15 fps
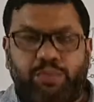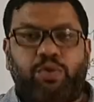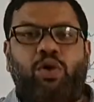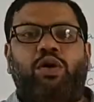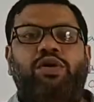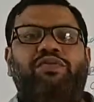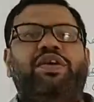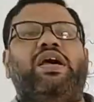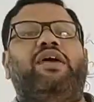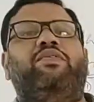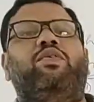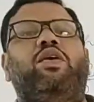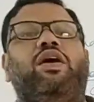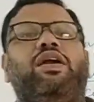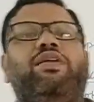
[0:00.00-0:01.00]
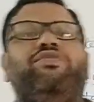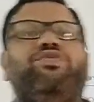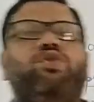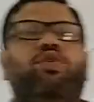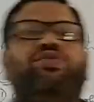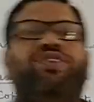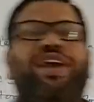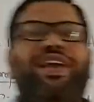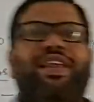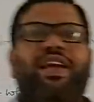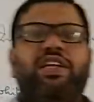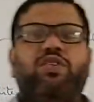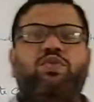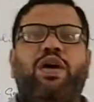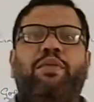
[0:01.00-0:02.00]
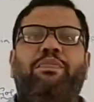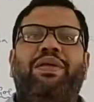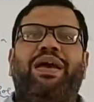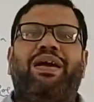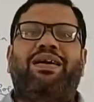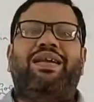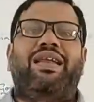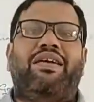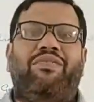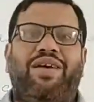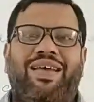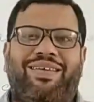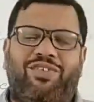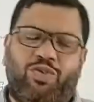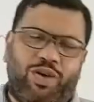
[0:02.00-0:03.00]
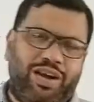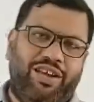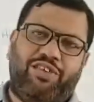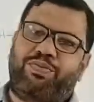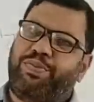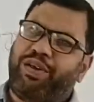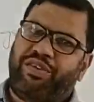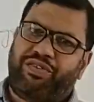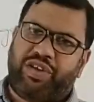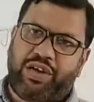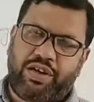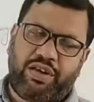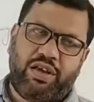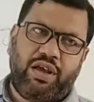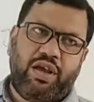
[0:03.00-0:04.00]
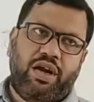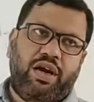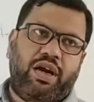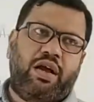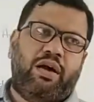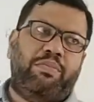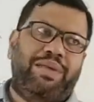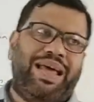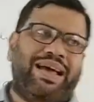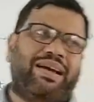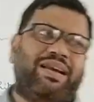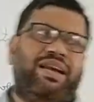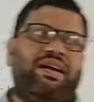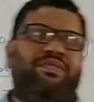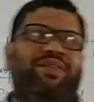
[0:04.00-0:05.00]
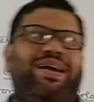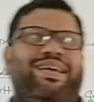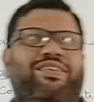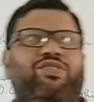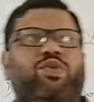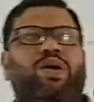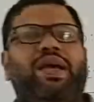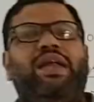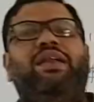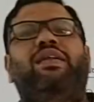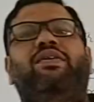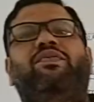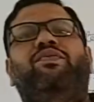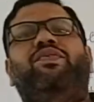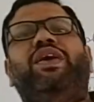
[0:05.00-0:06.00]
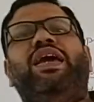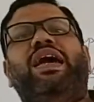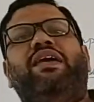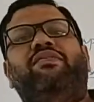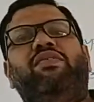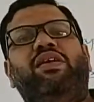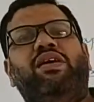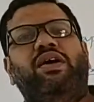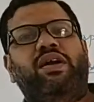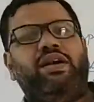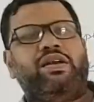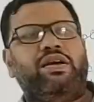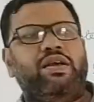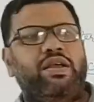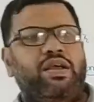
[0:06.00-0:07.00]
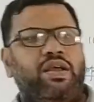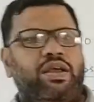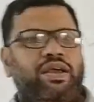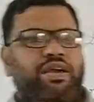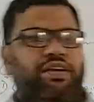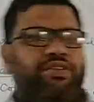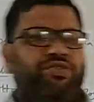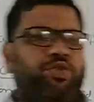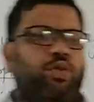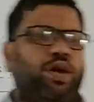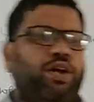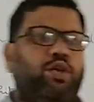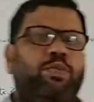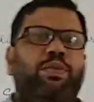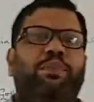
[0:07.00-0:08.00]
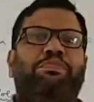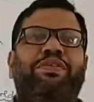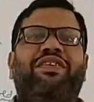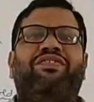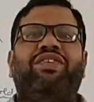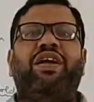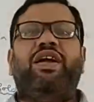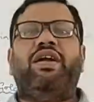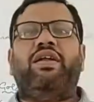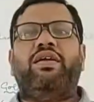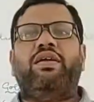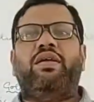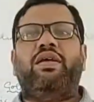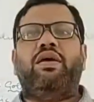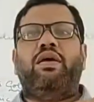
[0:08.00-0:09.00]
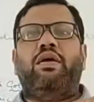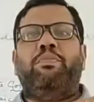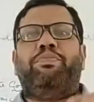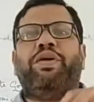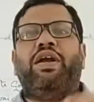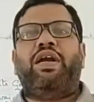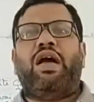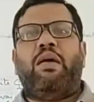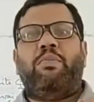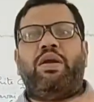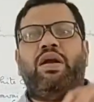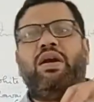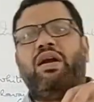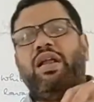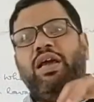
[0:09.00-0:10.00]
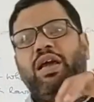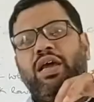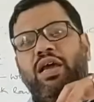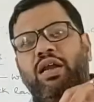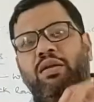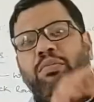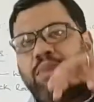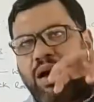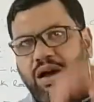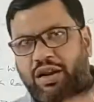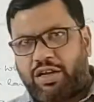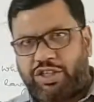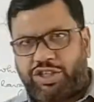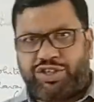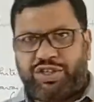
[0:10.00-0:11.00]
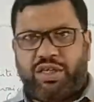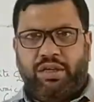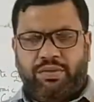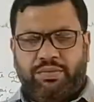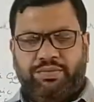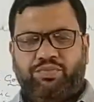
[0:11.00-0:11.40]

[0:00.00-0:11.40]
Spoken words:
more, we have got those areas where black lavite soil is present. Now black lavite soil, we have learned, is going to be present predominantly in Maharashtra